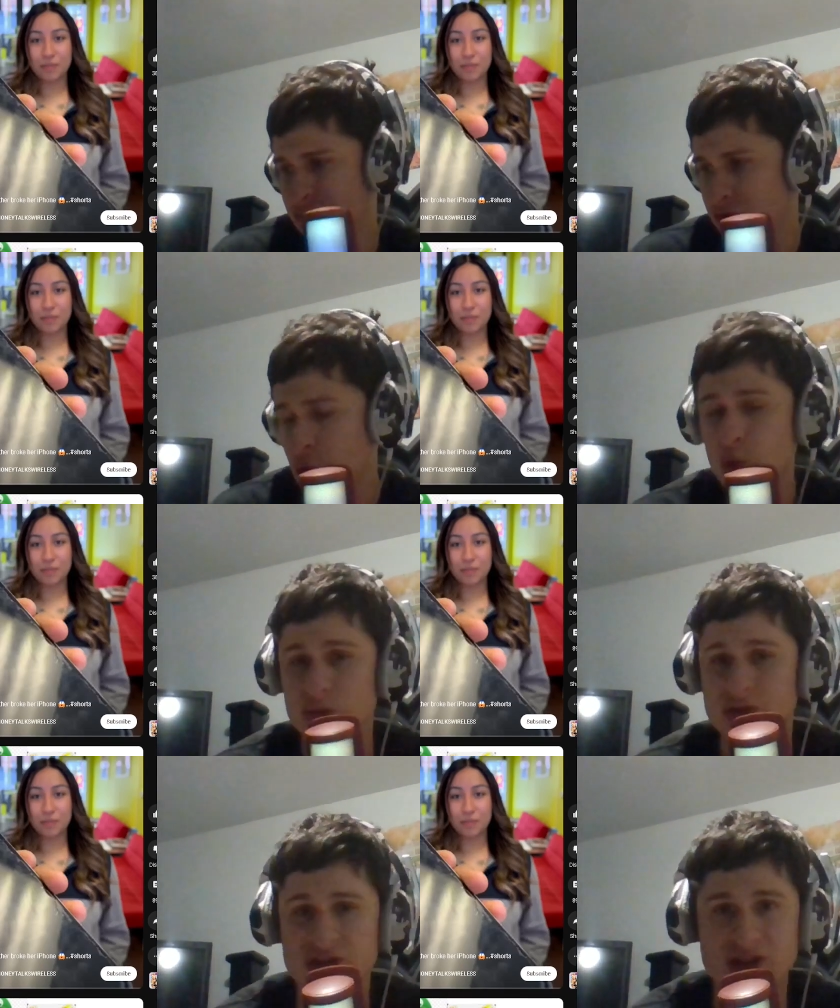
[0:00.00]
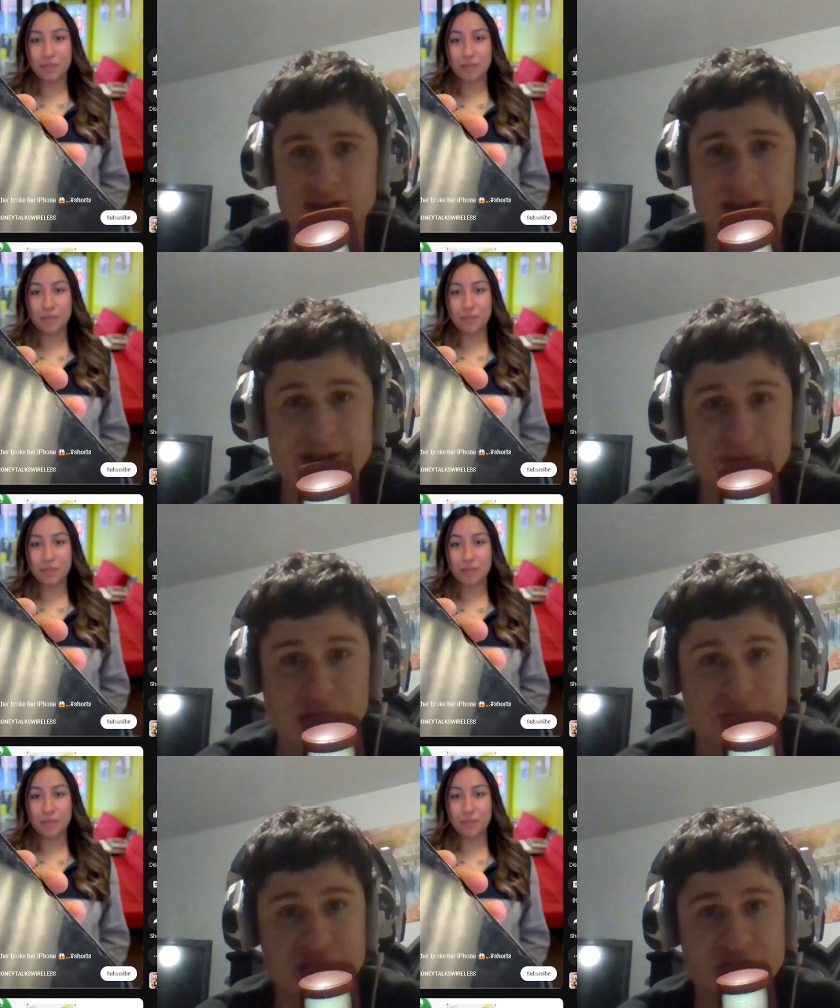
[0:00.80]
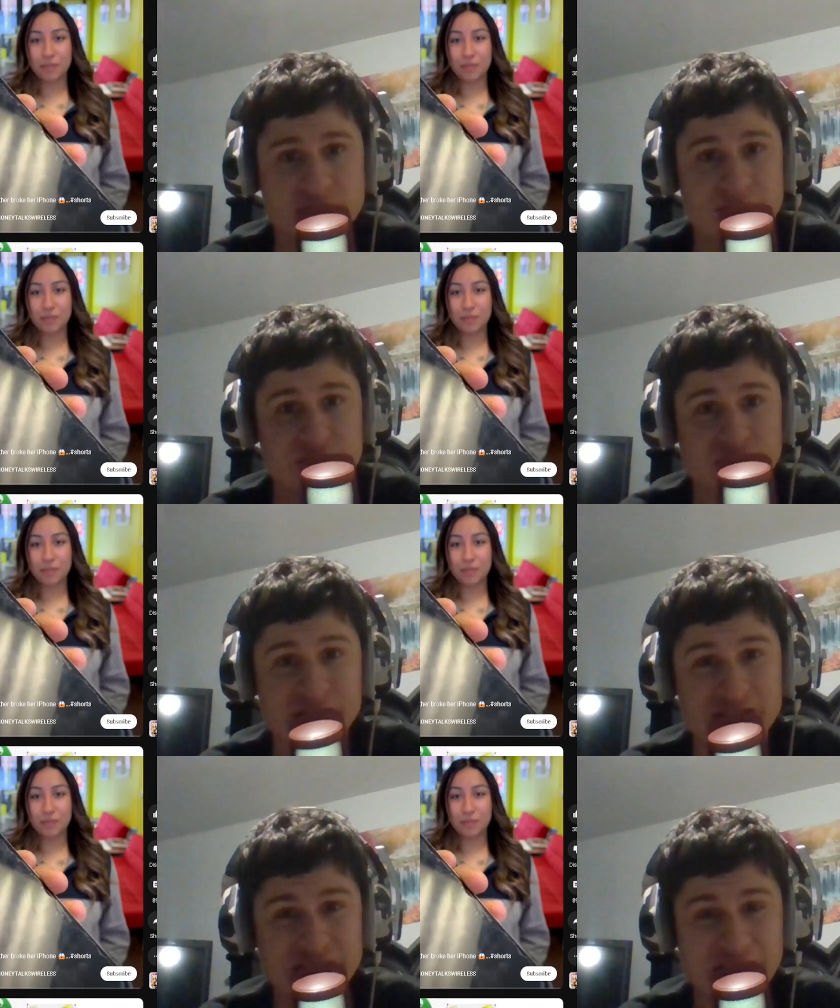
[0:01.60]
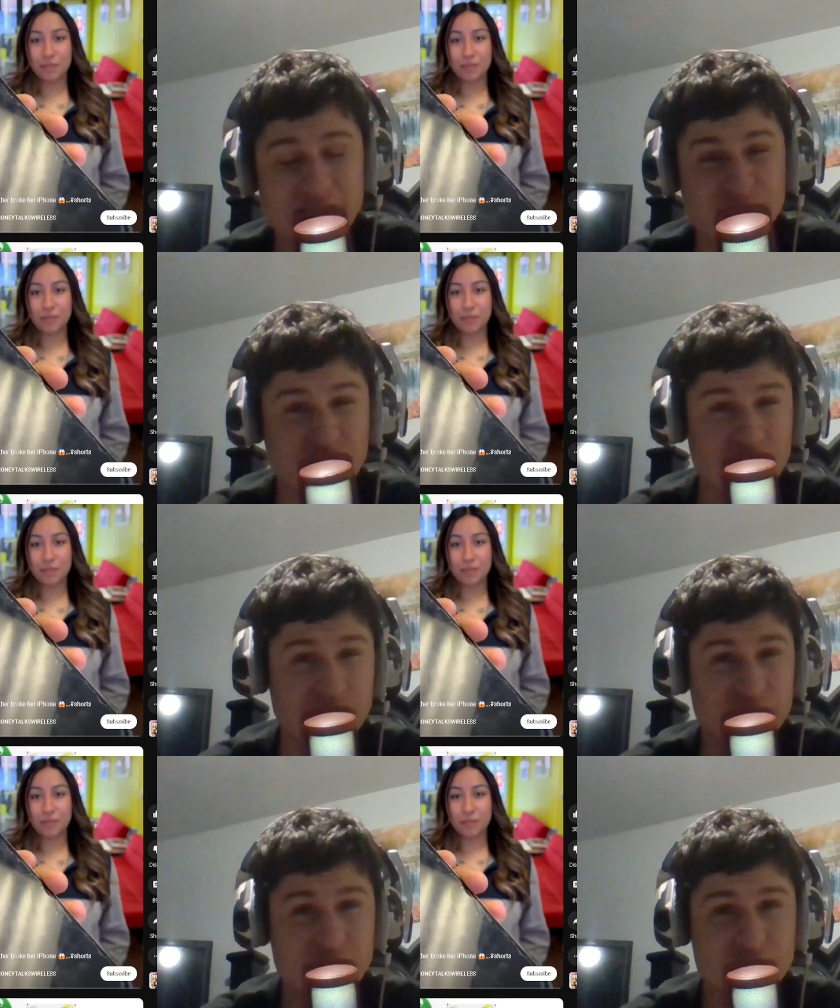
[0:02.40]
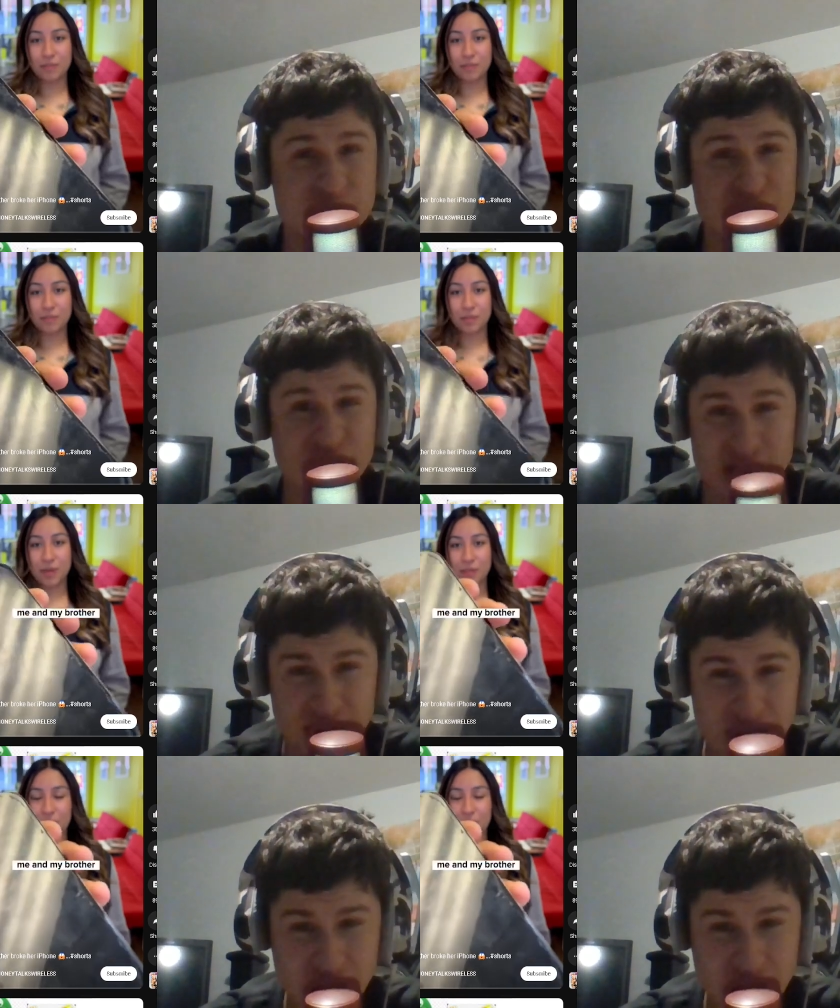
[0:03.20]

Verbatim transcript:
Speaker 1: phones and laptops and stuff. So let's check out one of their videos. Me and my